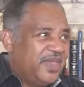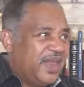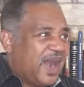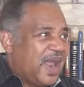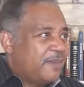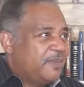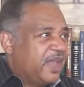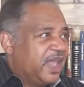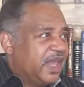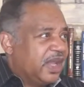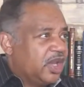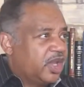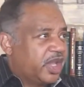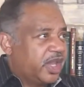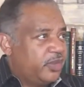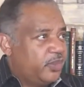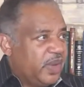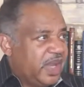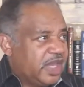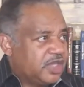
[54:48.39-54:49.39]
then I begin to
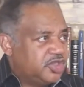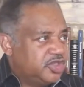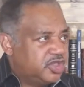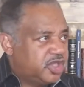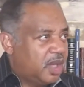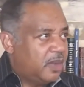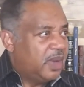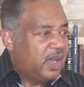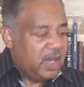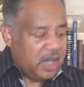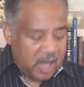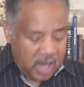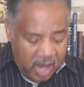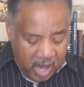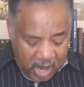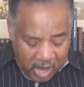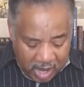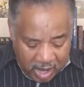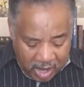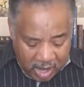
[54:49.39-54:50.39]
look at the relationship.
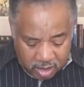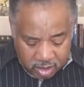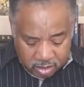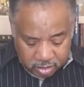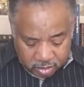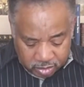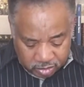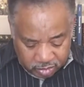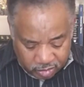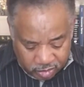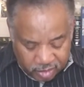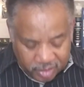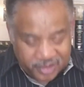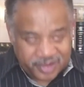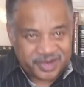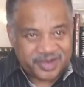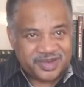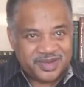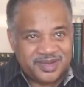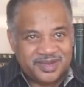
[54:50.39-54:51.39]
Our Lord.